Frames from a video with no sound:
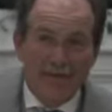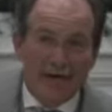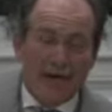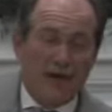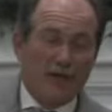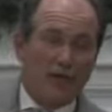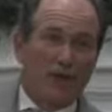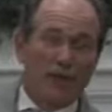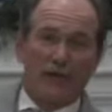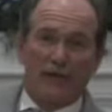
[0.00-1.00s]
Now, you
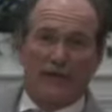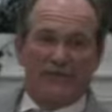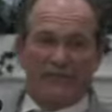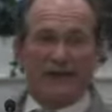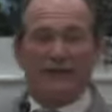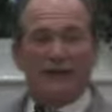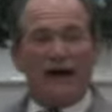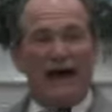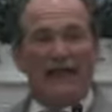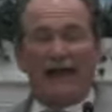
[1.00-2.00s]
women would be offended
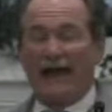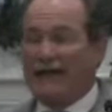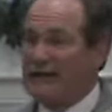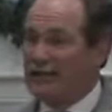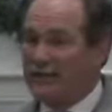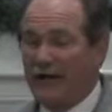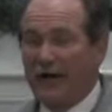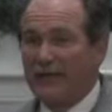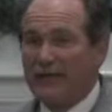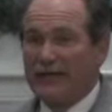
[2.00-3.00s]
by that if,
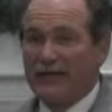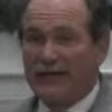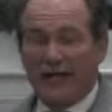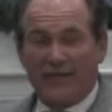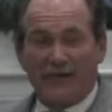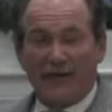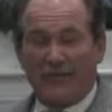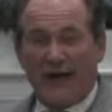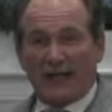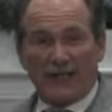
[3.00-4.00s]
uh, if,
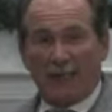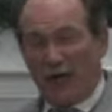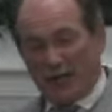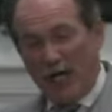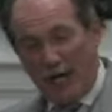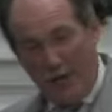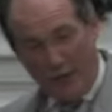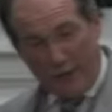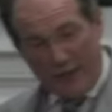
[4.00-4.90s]
if I said, bless God, the only